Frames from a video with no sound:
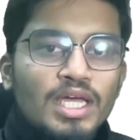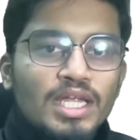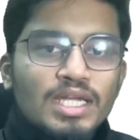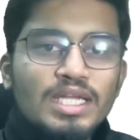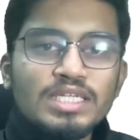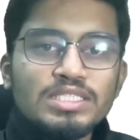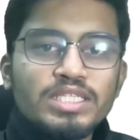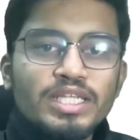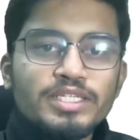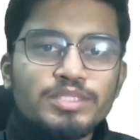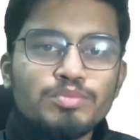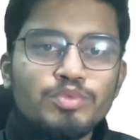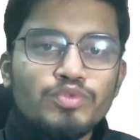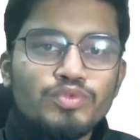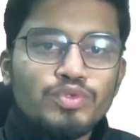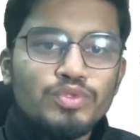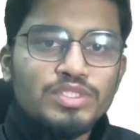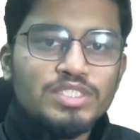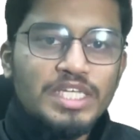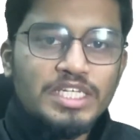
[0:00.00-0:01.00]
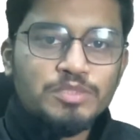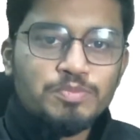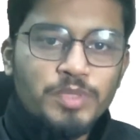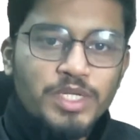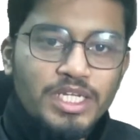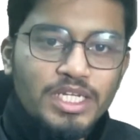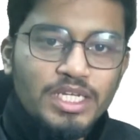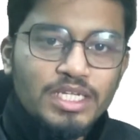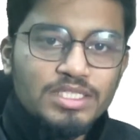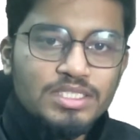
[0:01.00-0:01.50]
Next, let's move to his
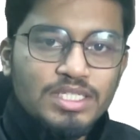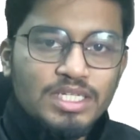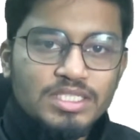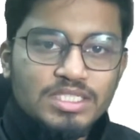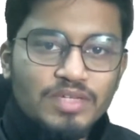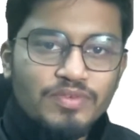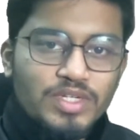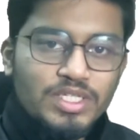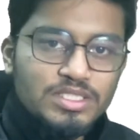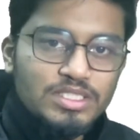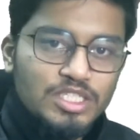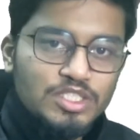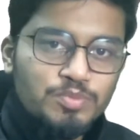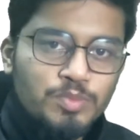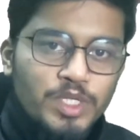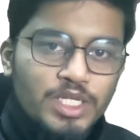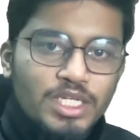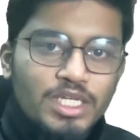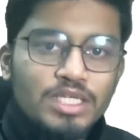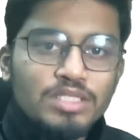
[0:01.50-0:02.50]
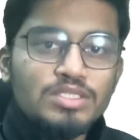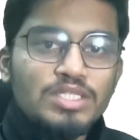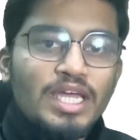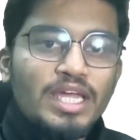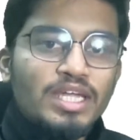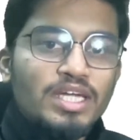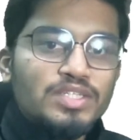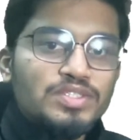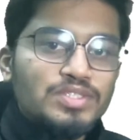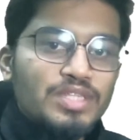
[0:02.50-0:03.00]
experience. He has given his experience,
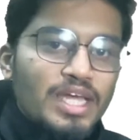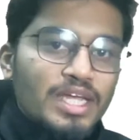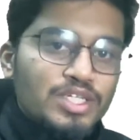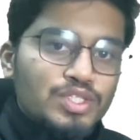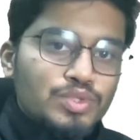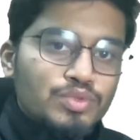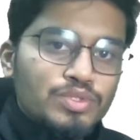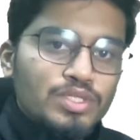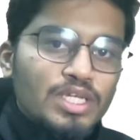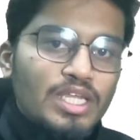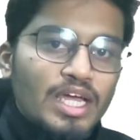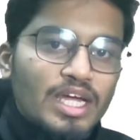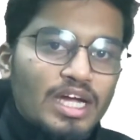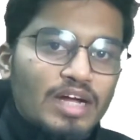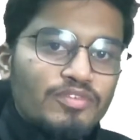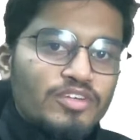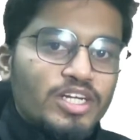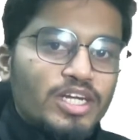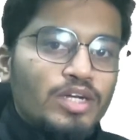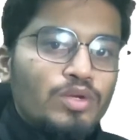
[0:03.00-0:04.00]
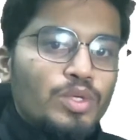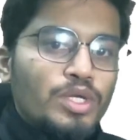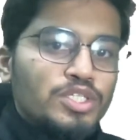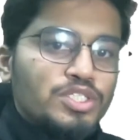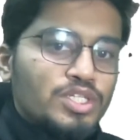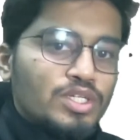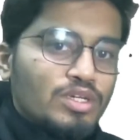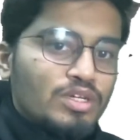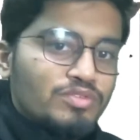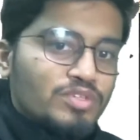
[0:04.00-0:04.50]
and it's nice to see, like, after
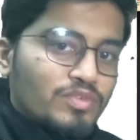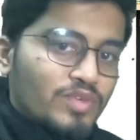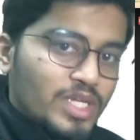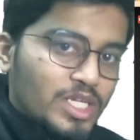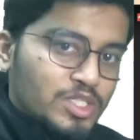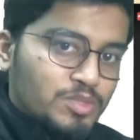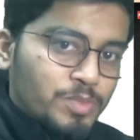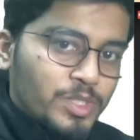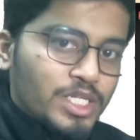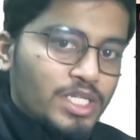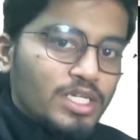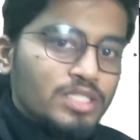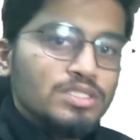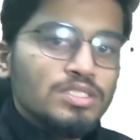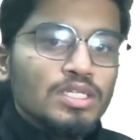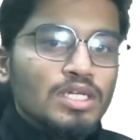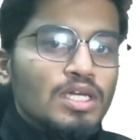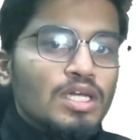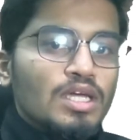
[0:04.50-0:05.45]
education you have given experience.